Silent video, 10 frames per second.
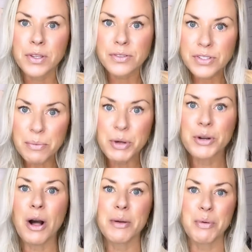Some could
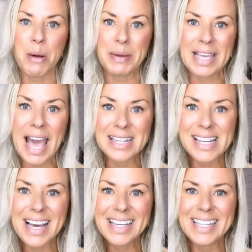call it
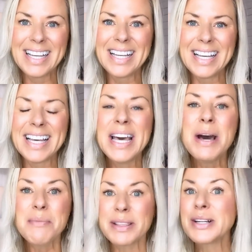propaganda,
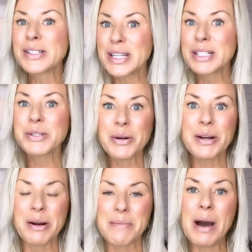but there's an
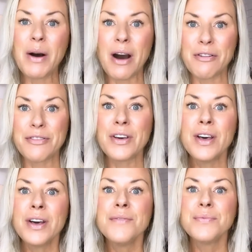extraordinary amount of
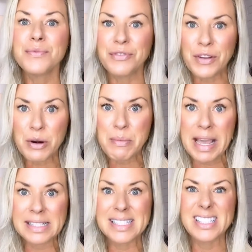
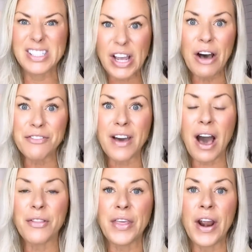fear-based stuff
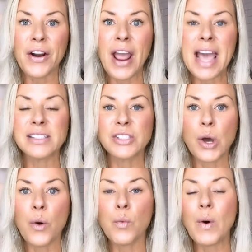out there. And
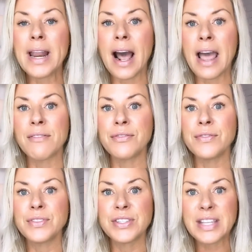so what I've
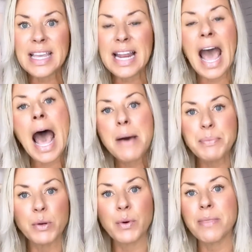seen
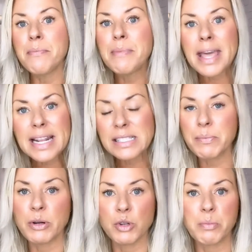happen with many
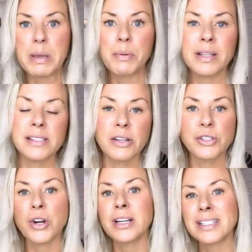spiritual people is they're
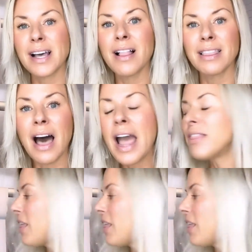starting to align